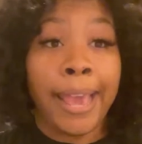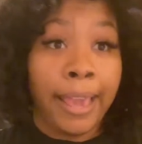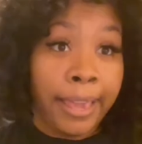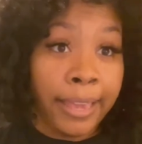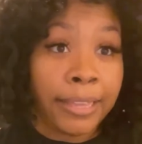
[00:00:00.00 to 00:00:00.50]

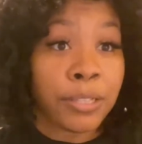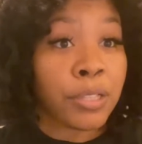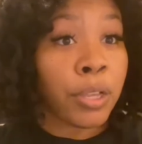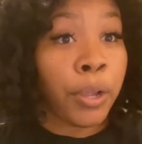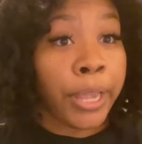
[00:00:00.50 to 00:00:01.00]

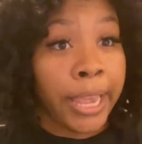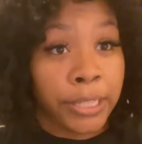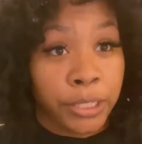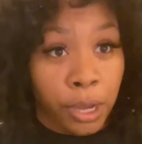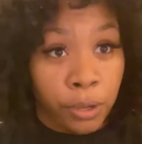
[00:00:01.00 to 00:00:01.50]
eggs
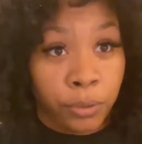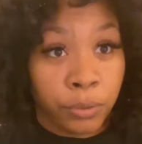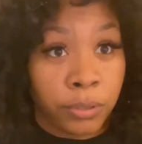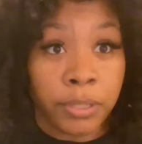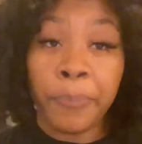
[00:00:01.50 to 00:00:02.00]
and
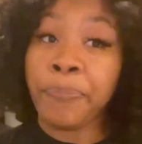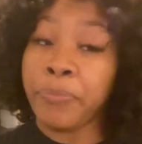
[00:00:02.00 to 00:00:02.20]
toast,